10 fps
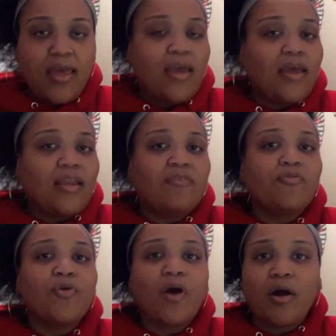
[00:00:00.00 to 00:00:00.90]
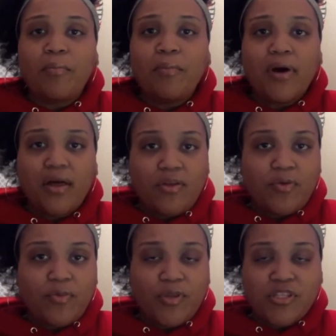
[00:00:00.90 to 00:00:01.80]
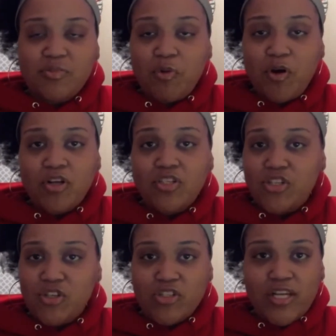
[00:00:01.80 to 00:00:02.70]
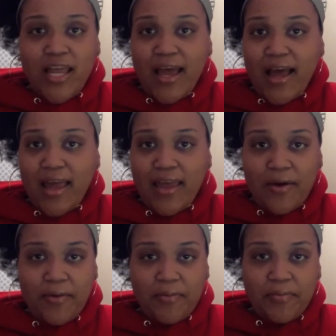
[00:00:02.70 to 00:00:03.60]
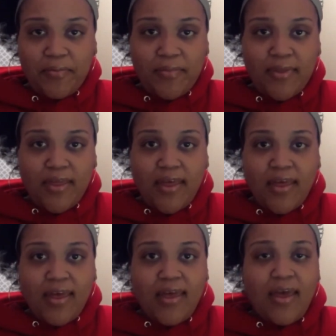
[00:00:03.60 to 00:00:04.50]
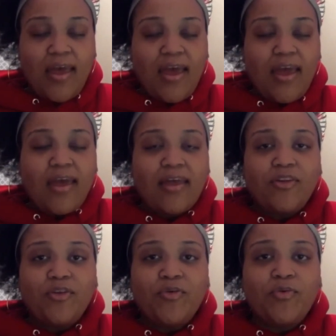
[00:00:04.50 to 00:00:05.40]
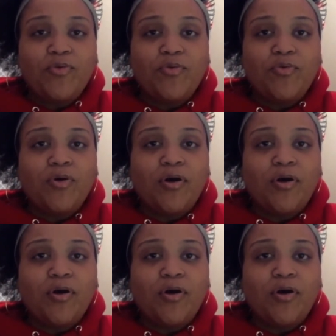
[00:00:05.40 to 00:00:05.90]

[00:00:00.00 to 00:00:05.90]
And if you are a mother with small children like I am, and you're